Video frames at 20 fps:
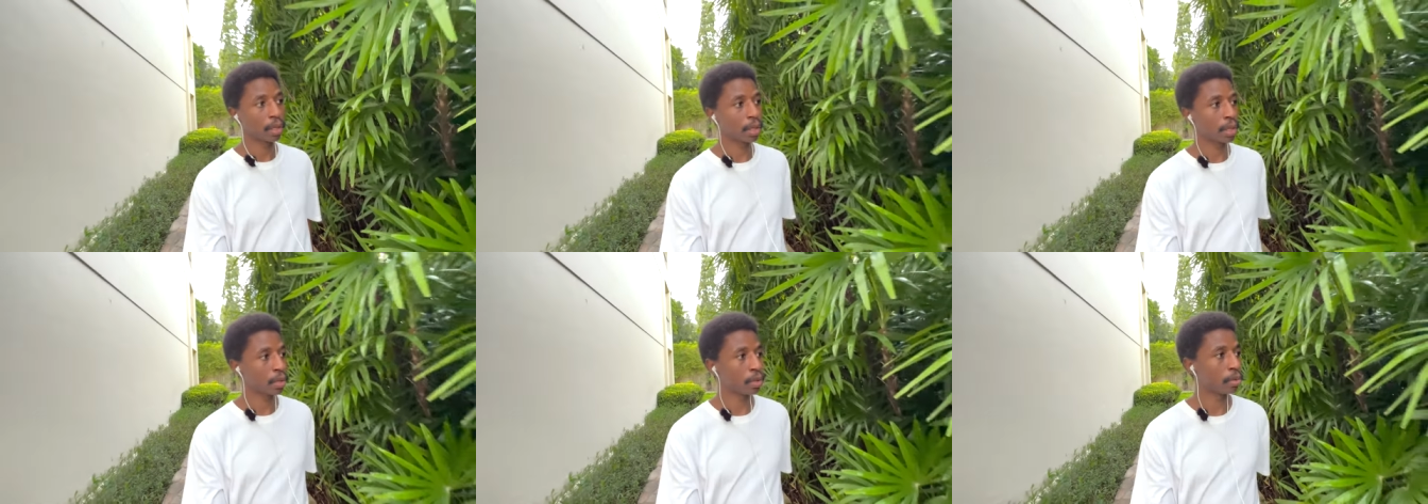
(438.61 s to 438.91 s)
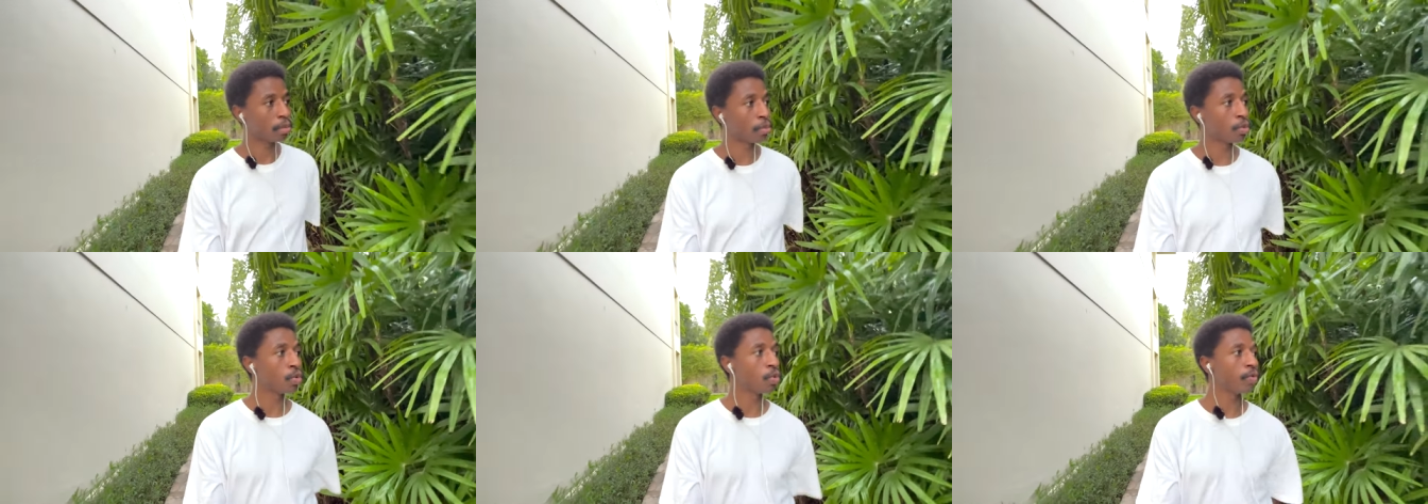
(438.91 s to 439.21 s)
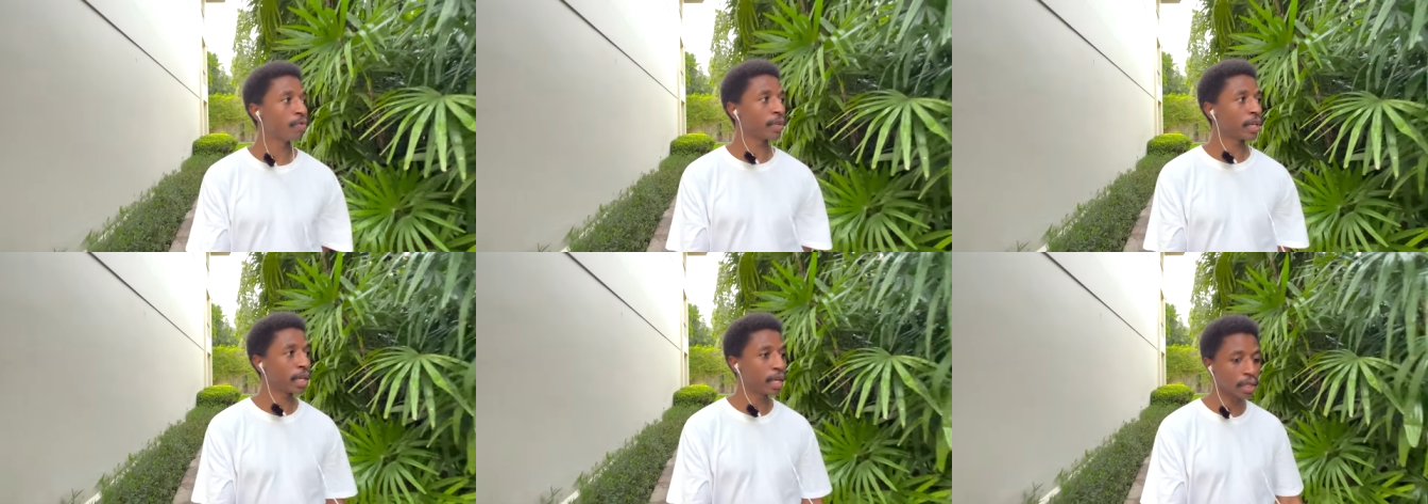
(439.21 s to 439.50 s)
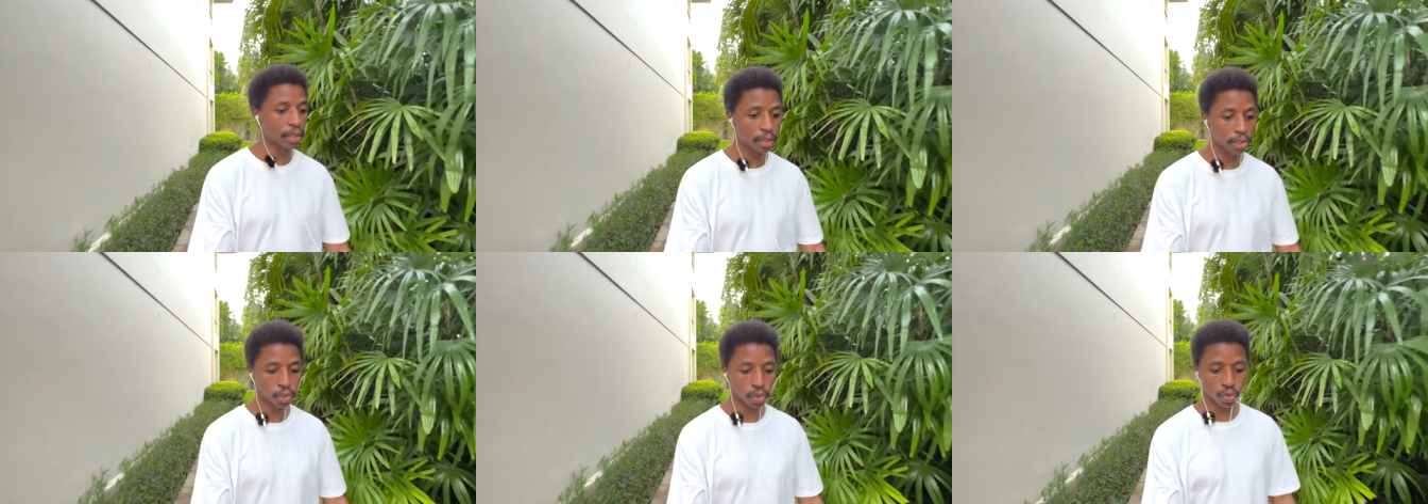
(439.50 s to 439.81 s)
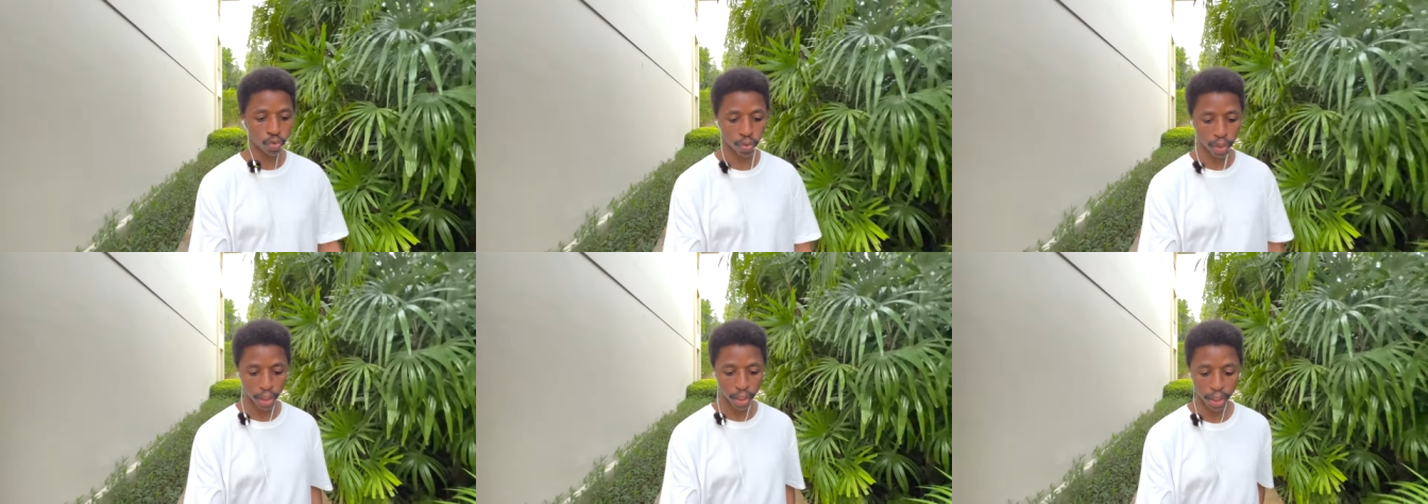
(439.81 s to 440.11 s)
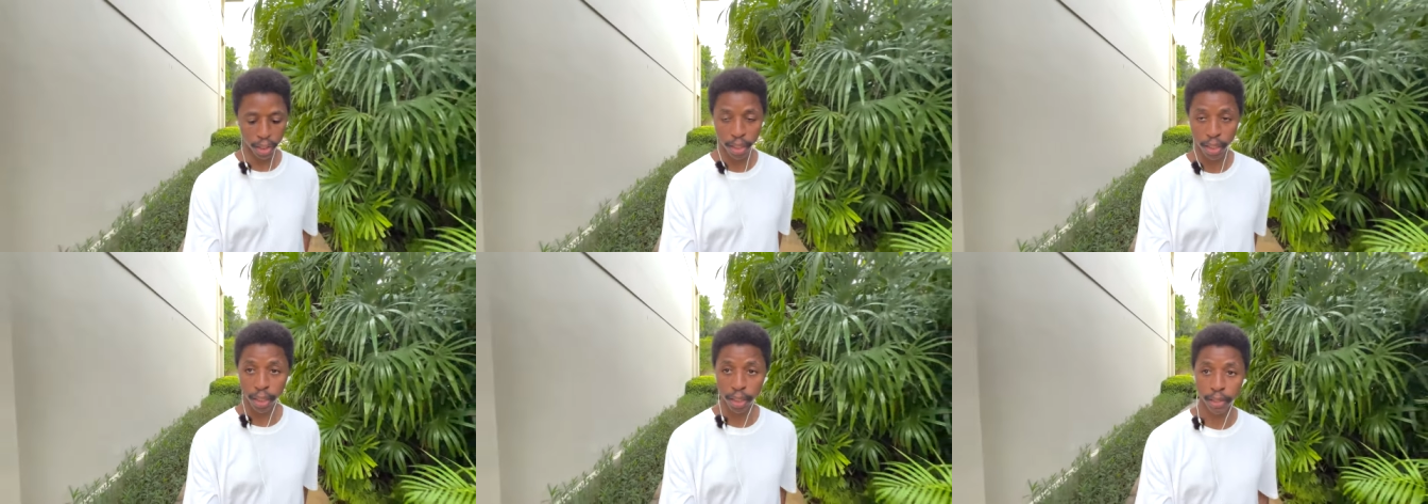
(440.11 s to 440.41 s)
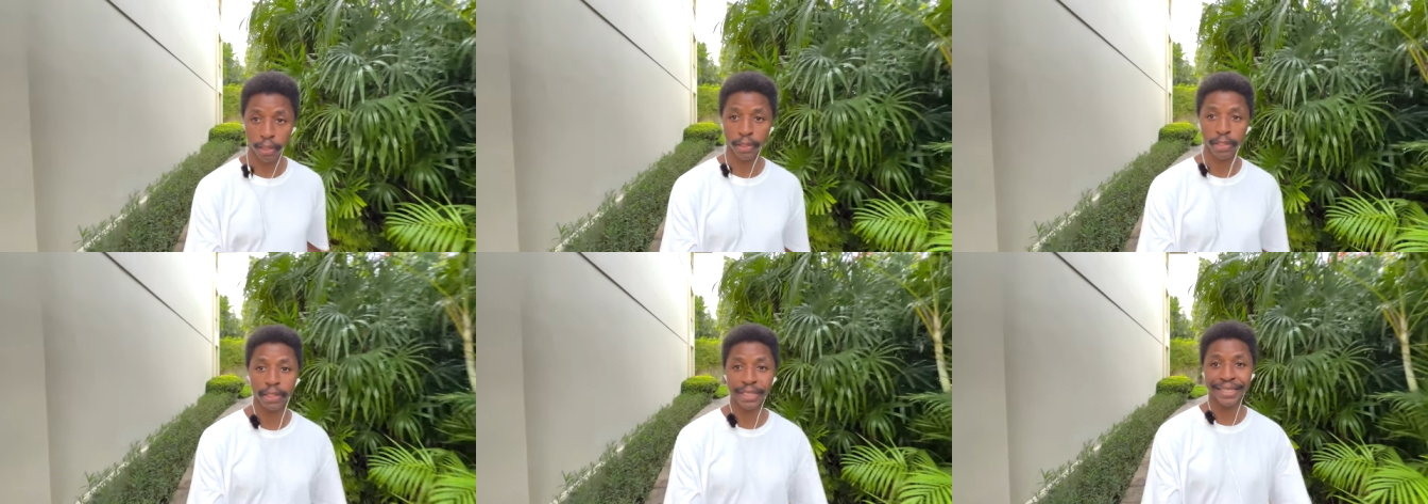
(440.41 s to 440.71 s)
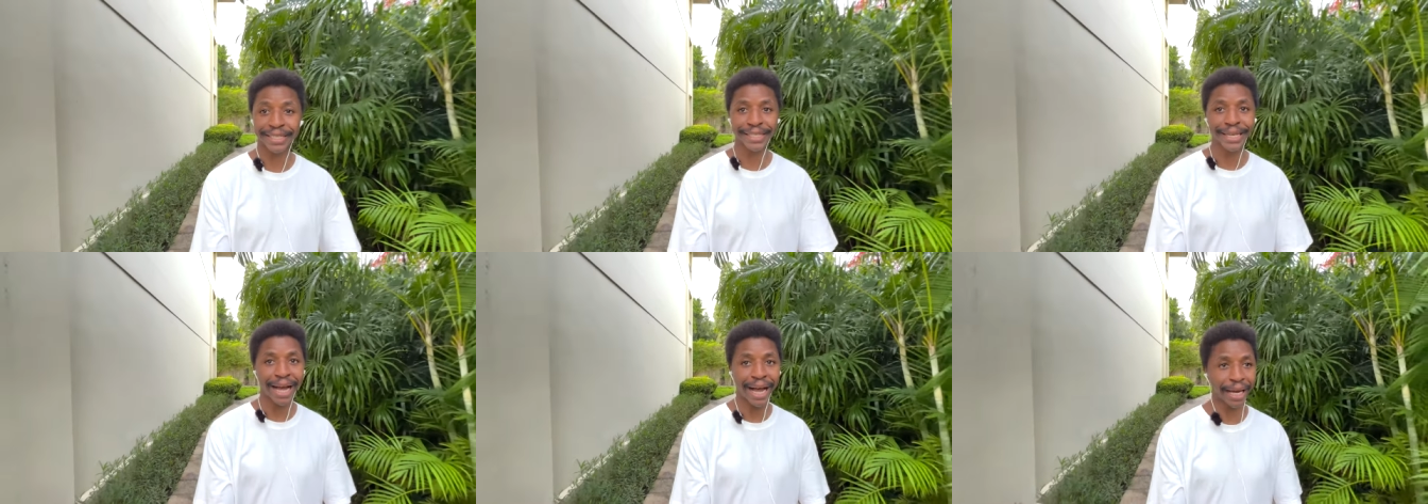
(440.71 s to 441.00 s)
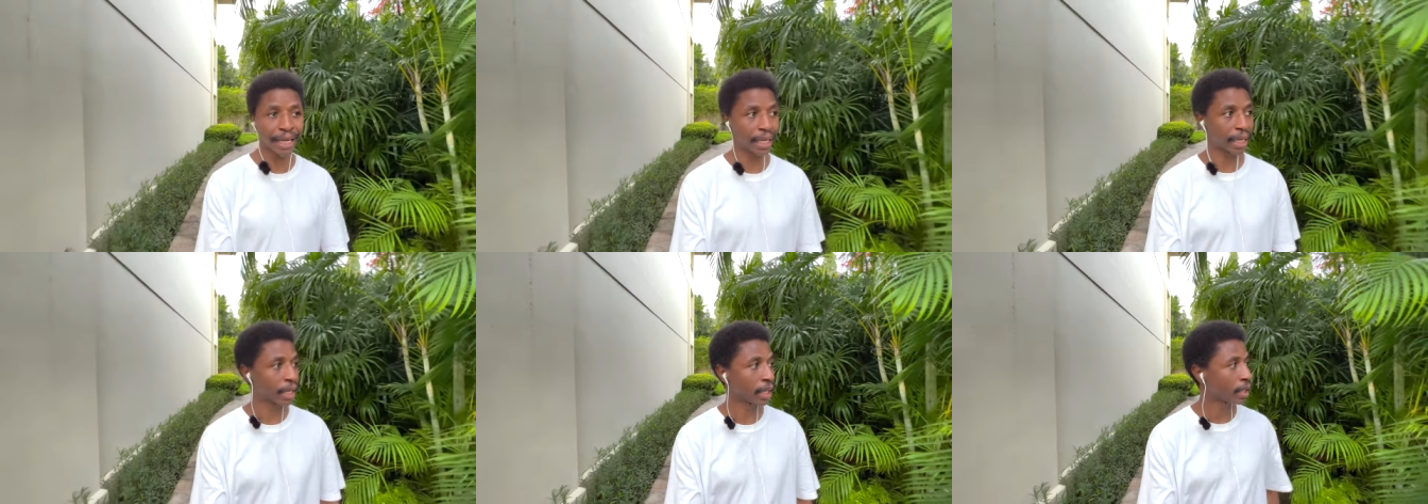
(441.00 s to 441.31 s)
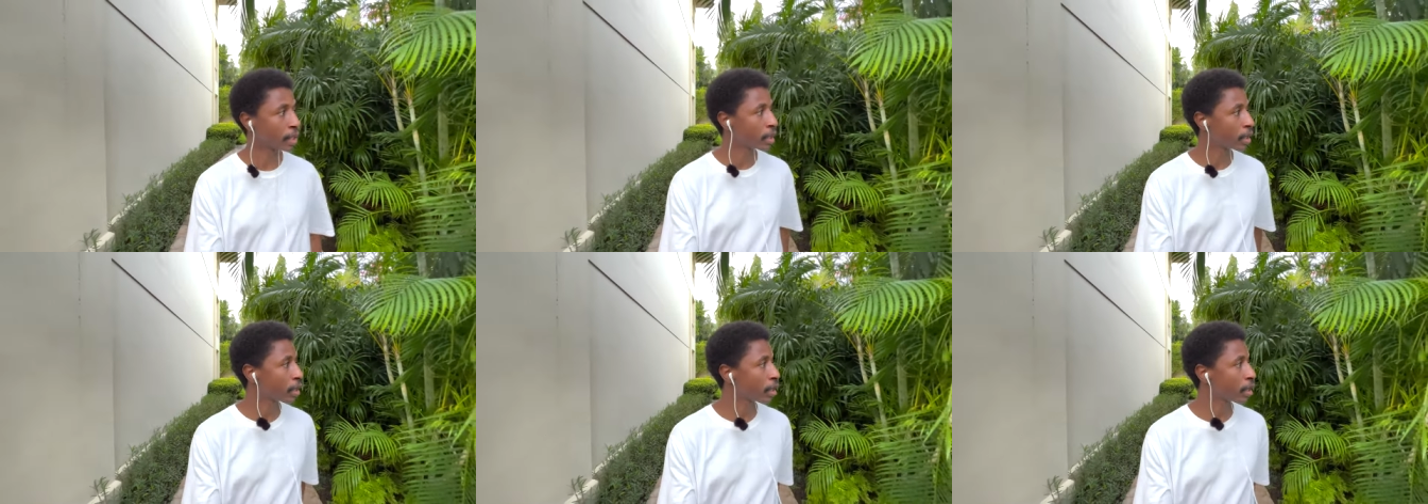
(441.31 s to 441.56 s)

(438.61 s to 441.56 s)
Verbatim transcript: the movie industry is dying,